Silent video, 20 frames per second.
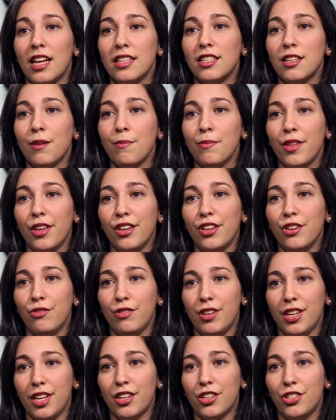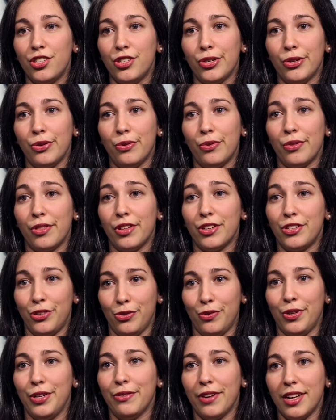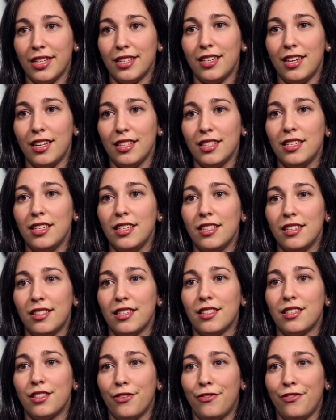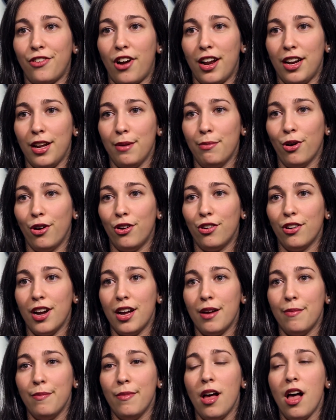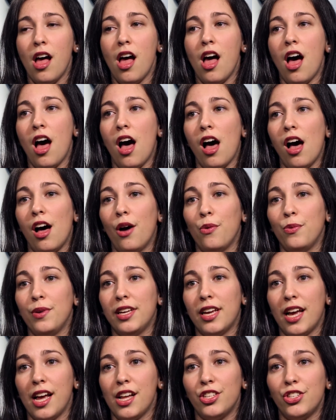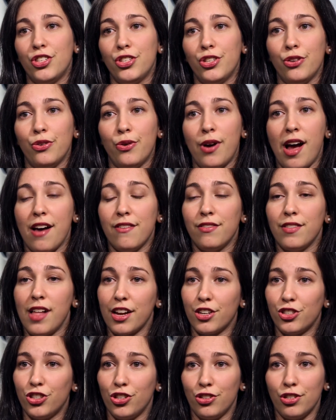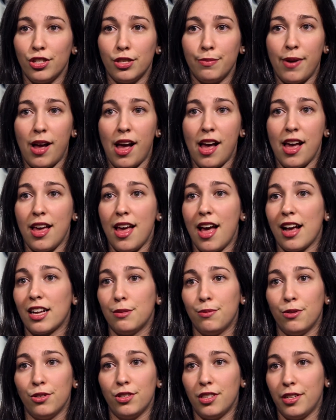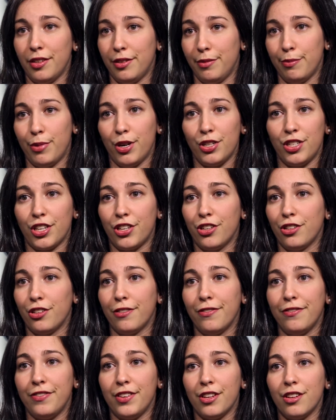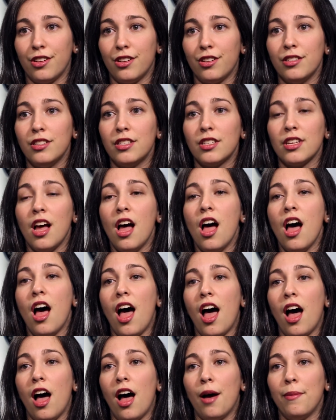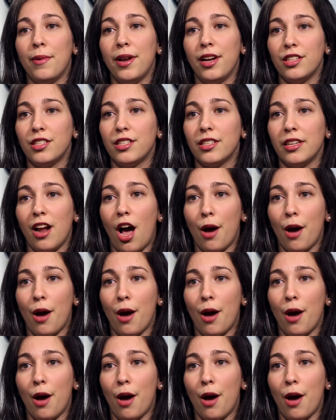That's something unique to the SUNY residencies is the Friday program. Uh, we get to have lectures by experts in particular fields. Um, and it's an